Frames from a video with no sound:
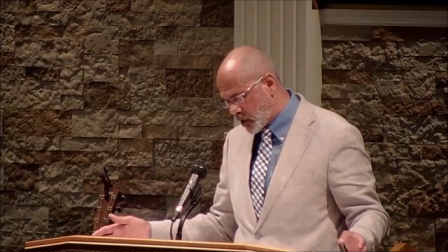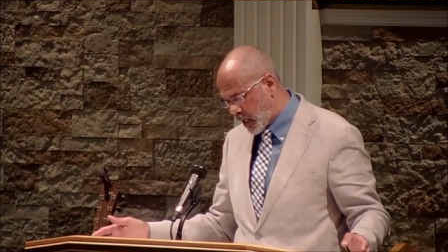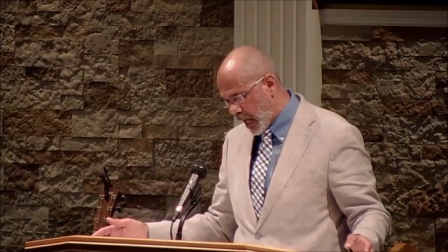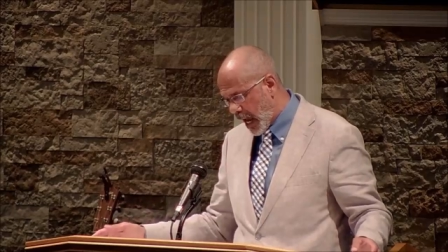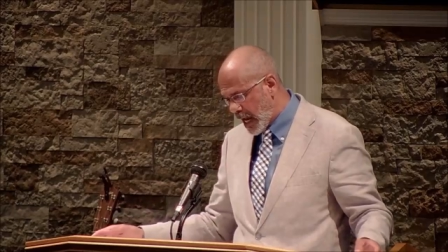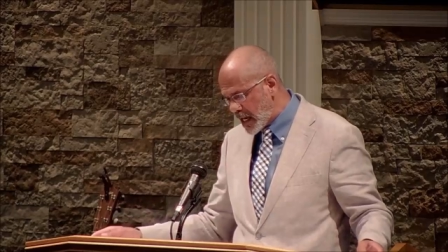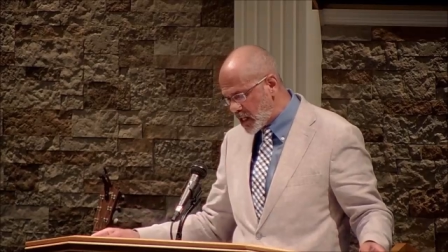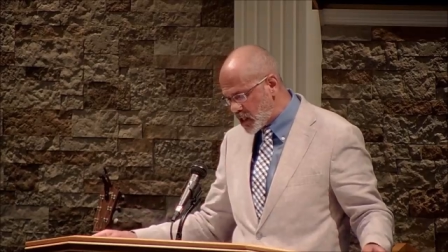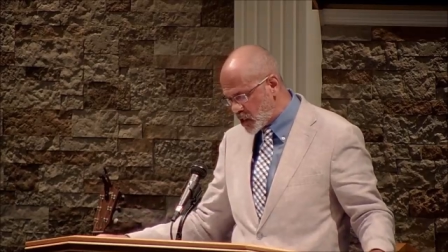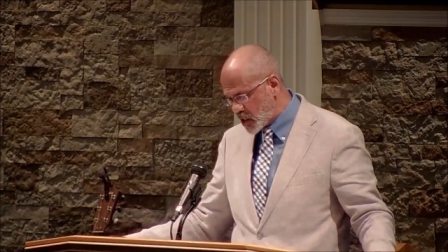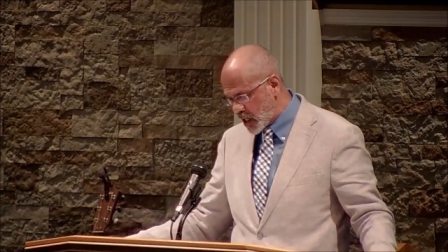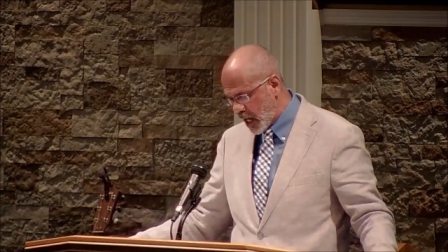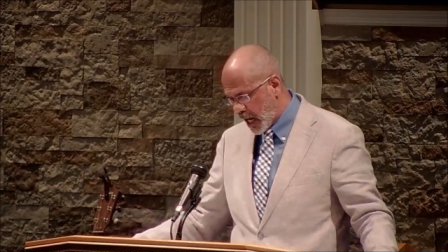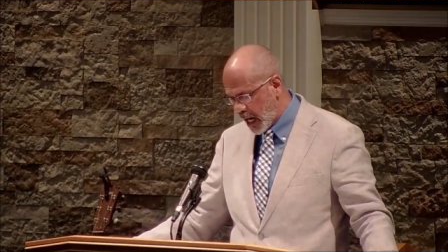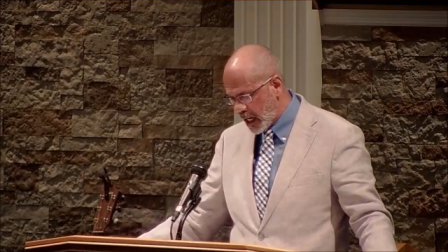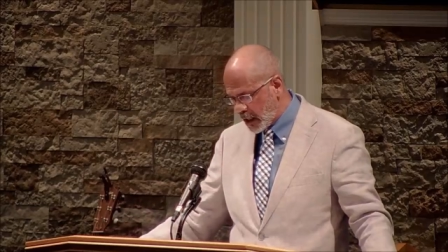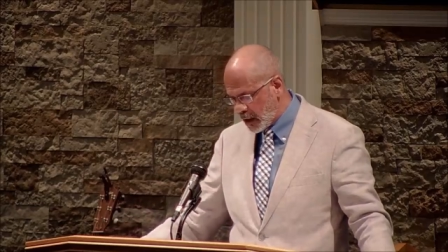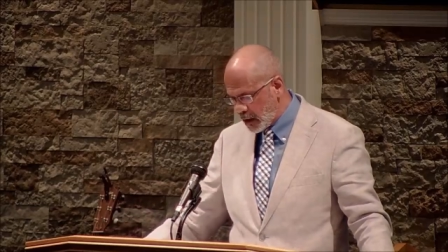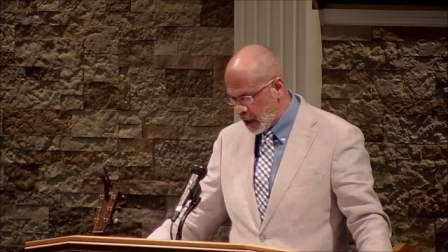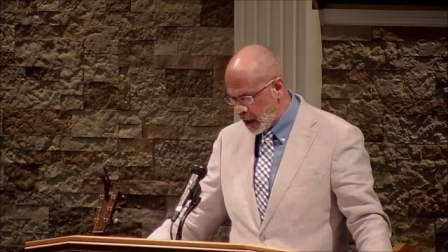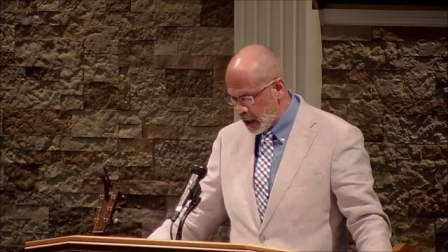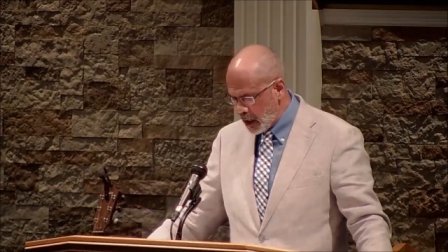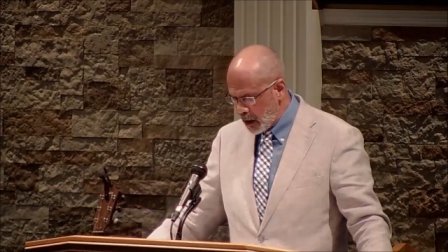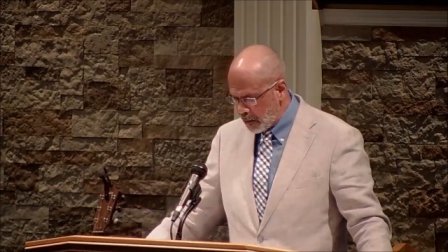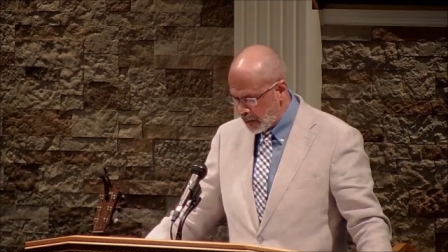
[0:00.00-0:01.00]
eyesight
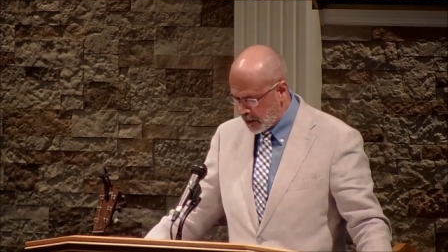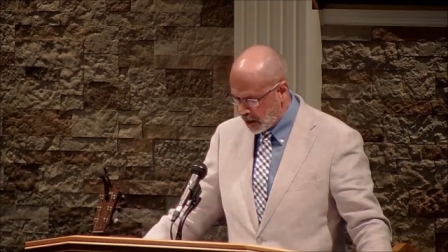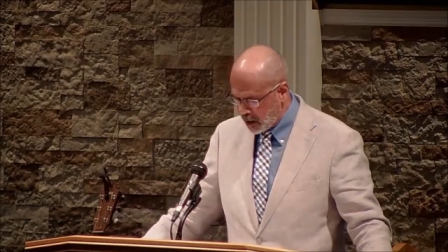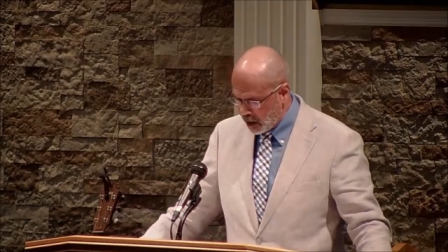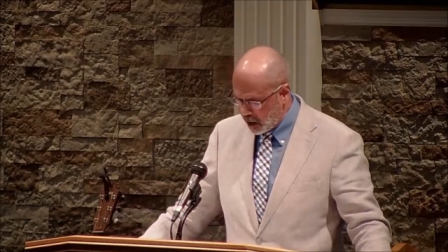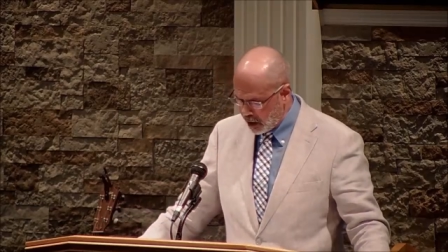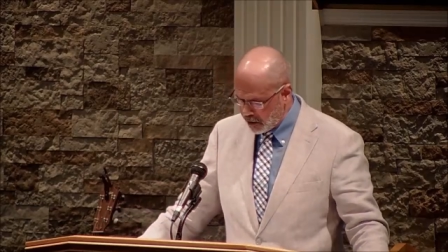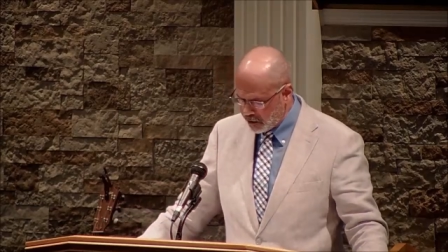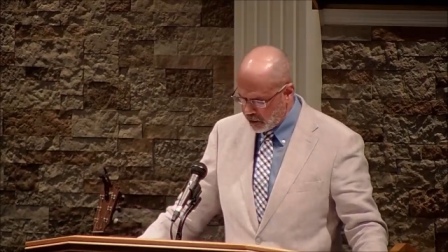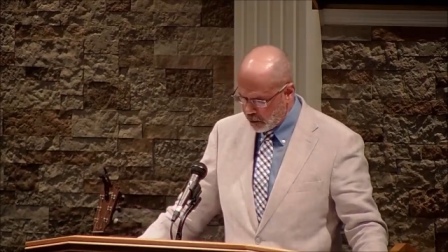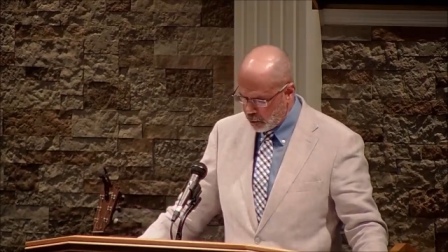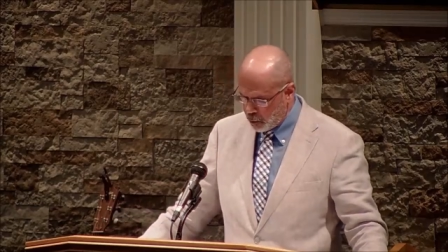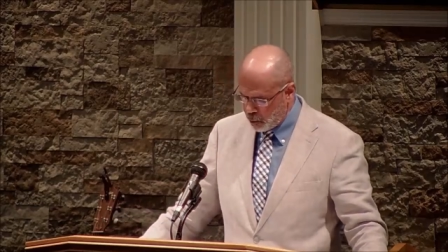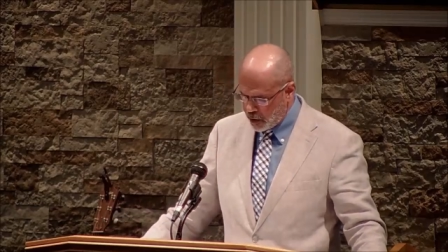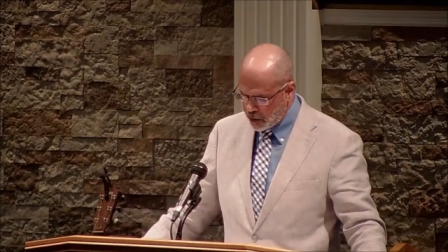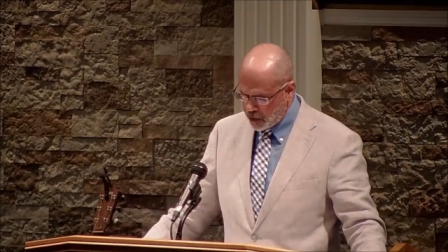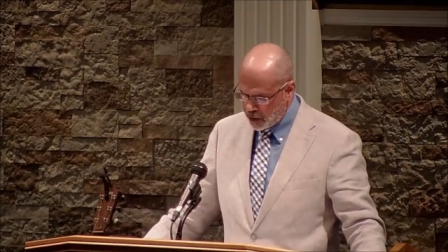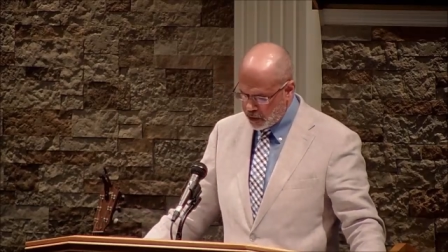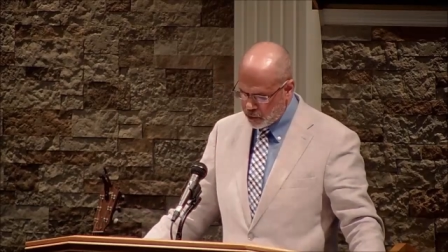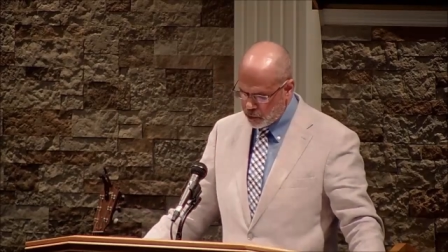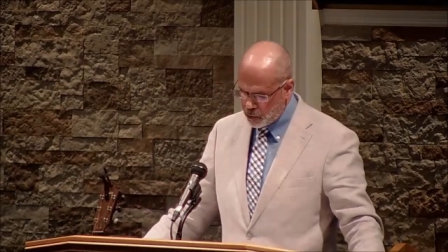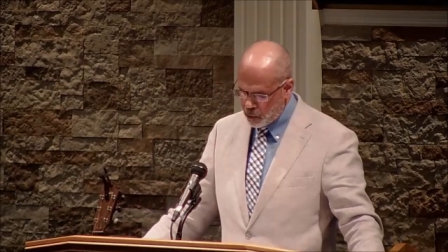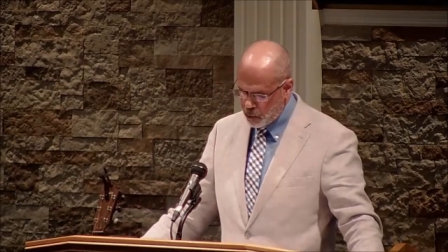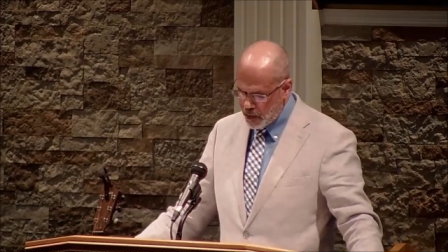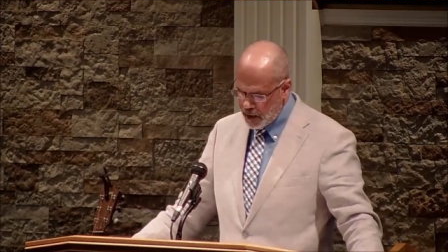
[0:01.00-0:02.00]
because of what
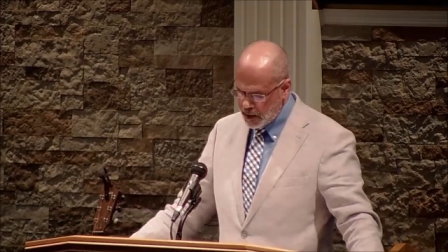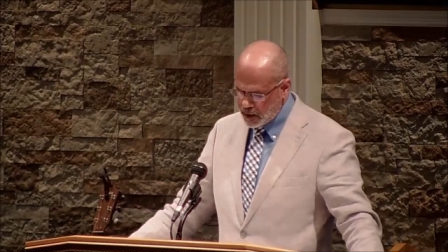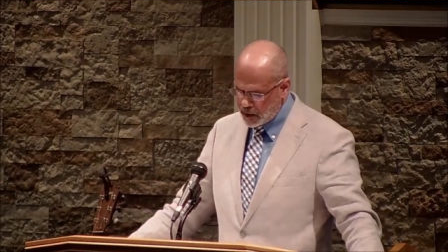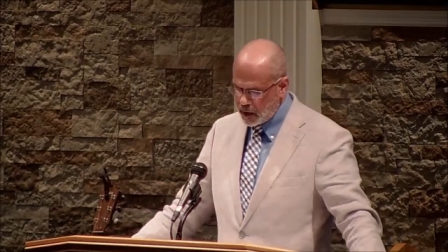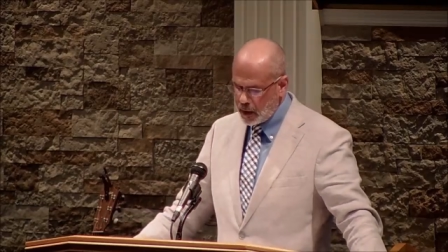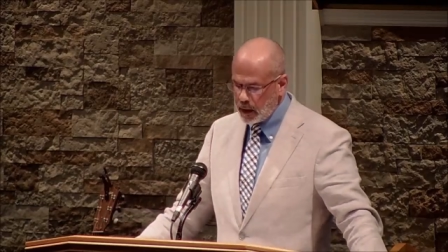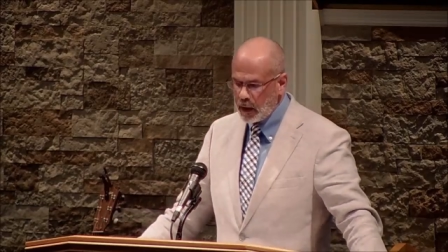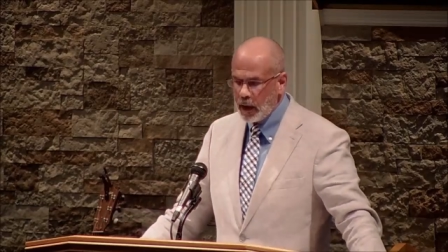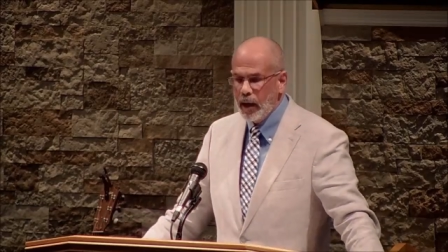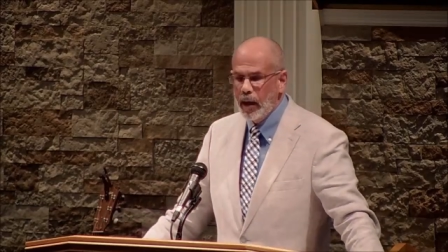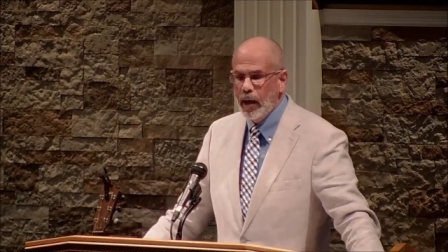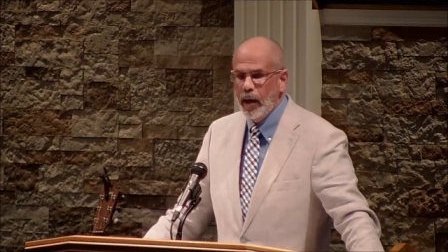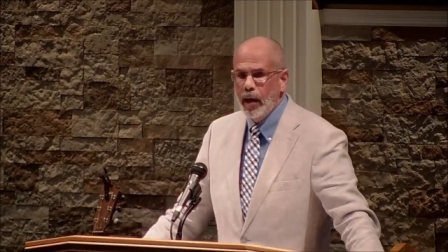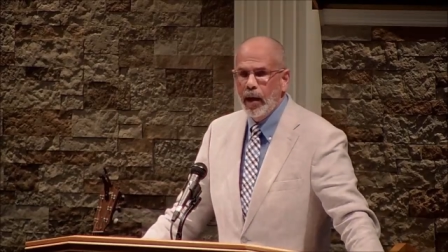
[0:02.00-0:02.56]
is written